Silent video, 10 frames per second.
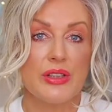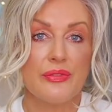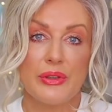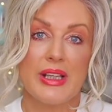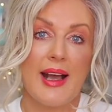
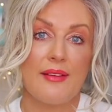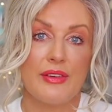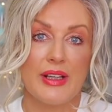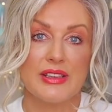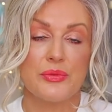If we
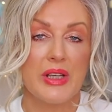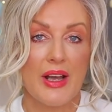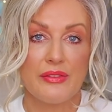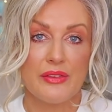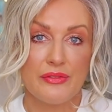have it, we
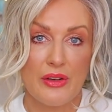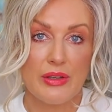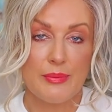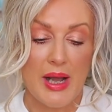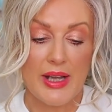have it
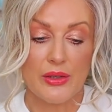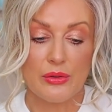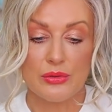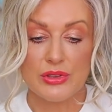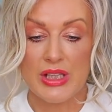very
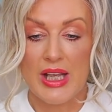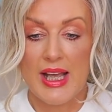mild,